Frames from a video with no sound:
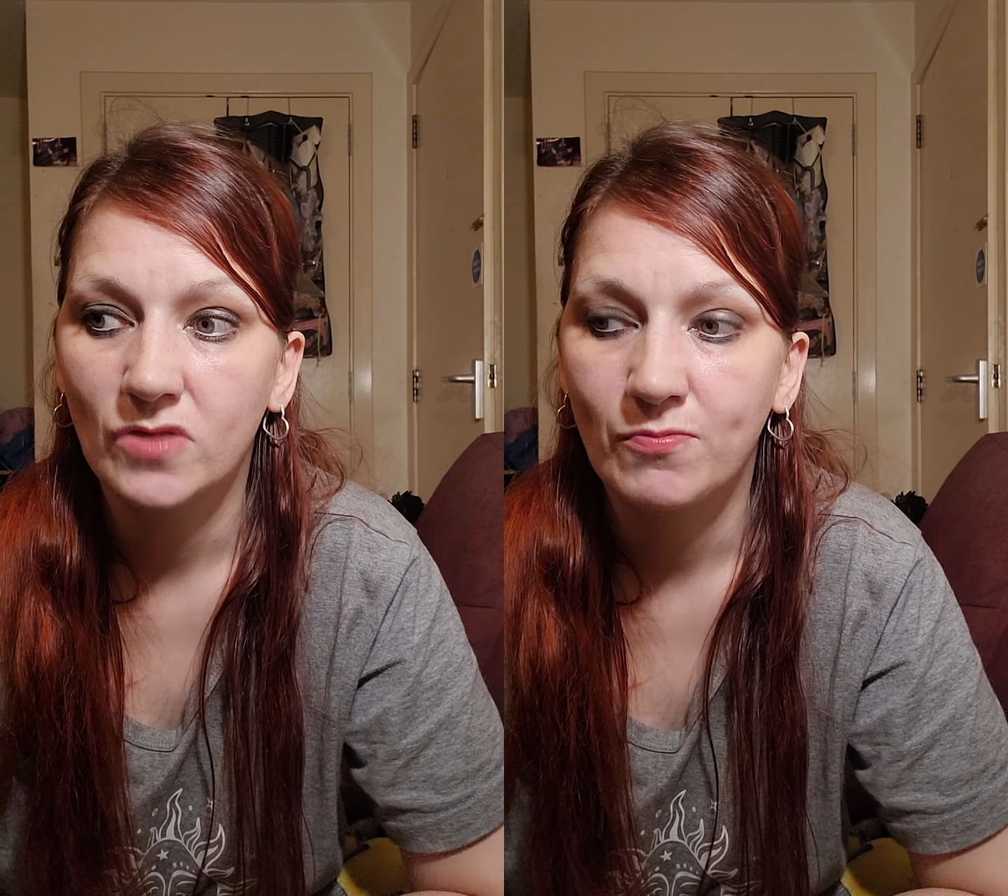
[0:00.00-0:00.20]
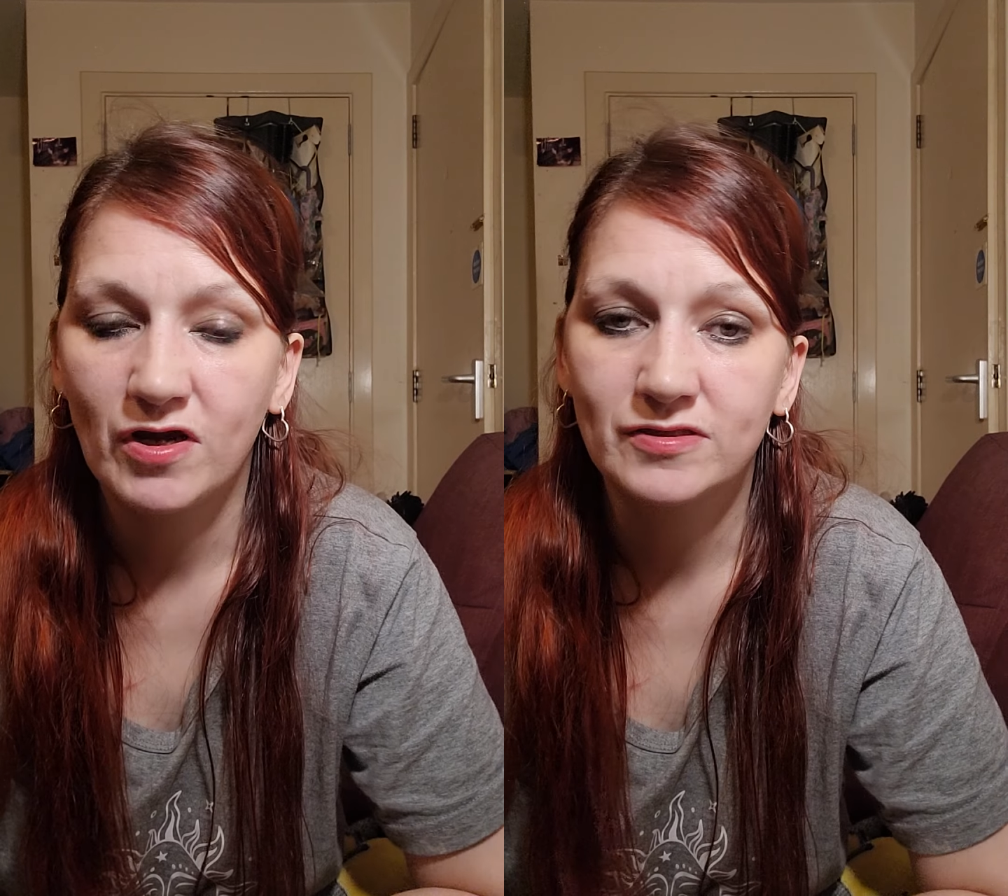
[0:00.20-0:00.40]

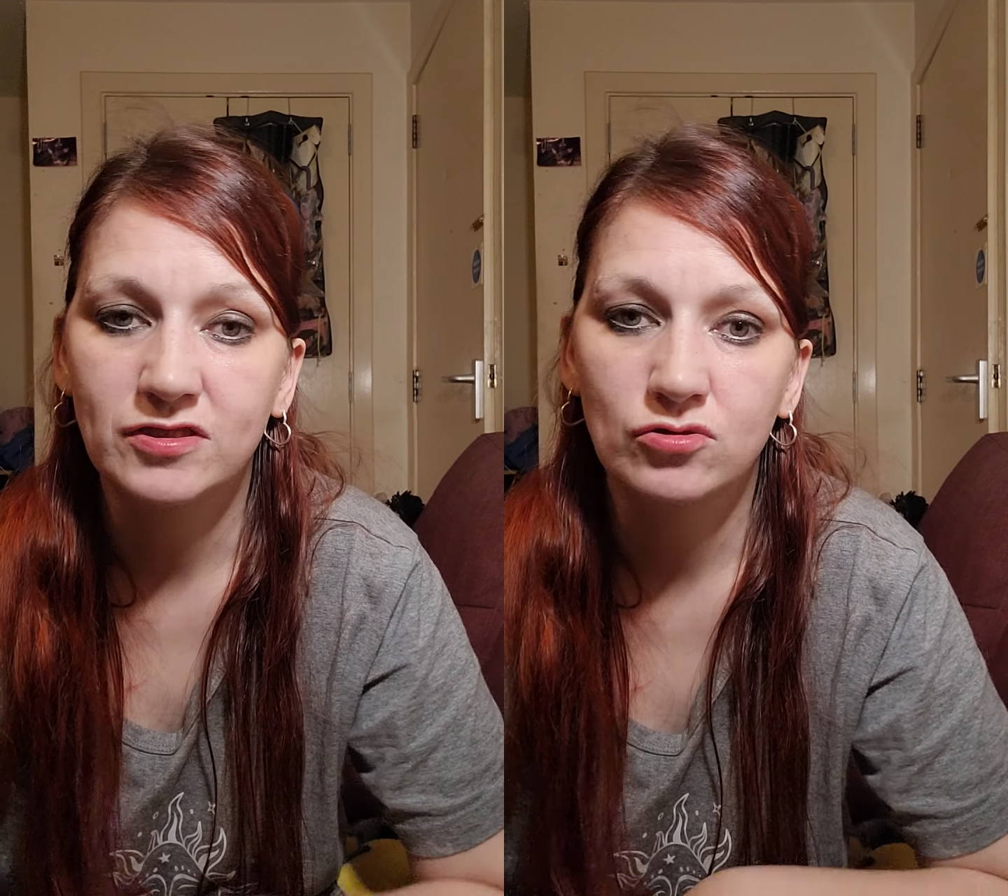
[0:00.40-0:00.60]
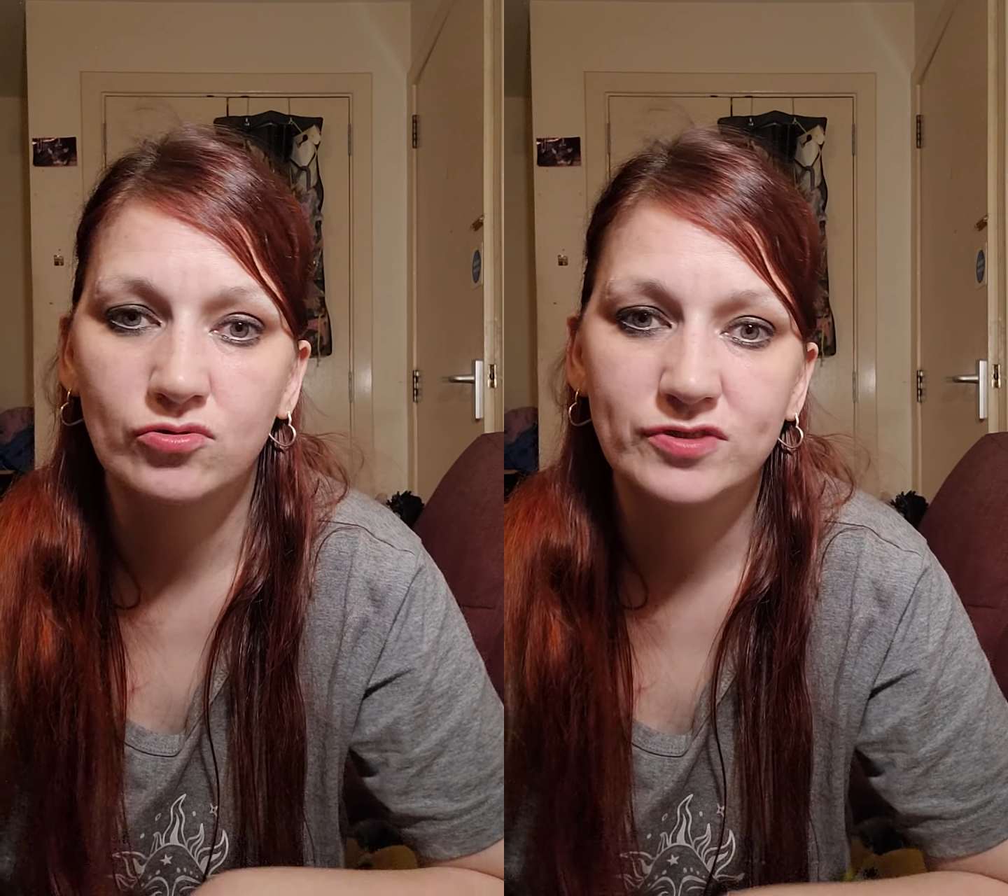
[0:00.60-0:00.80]
Apparently
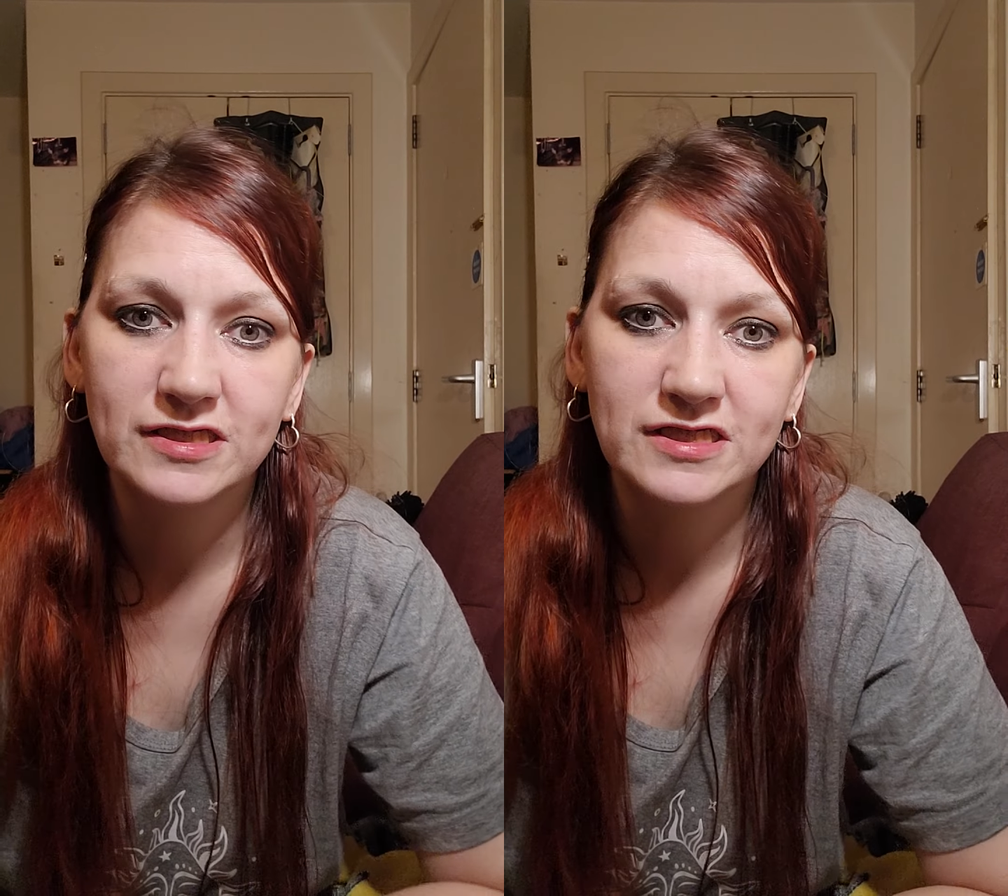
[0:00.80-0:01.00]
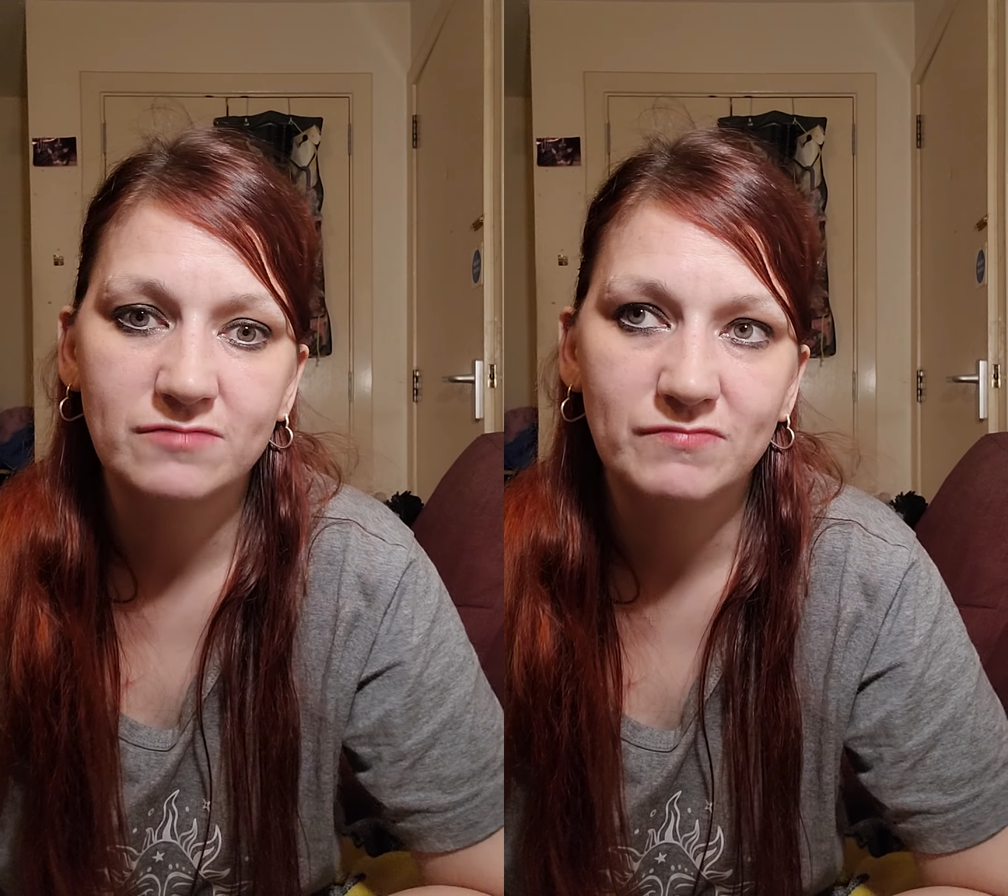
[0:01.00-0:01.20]
they only
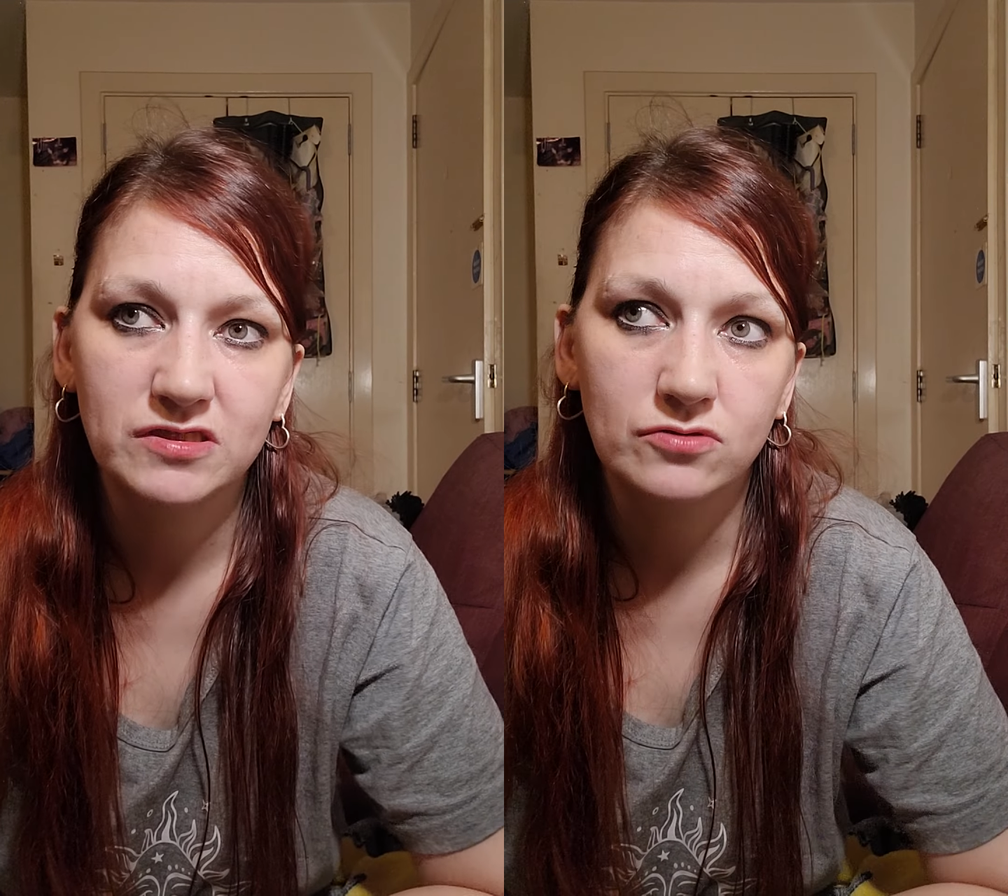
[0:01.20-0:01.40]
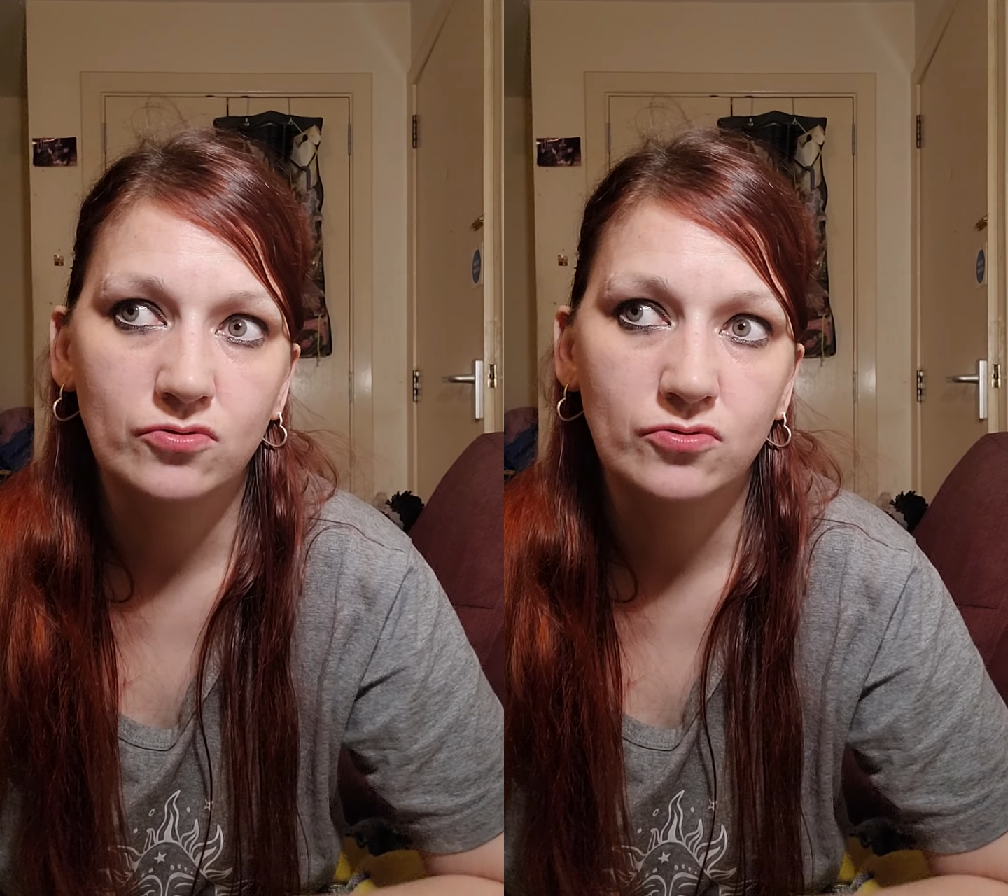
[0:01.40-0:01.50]
needed me to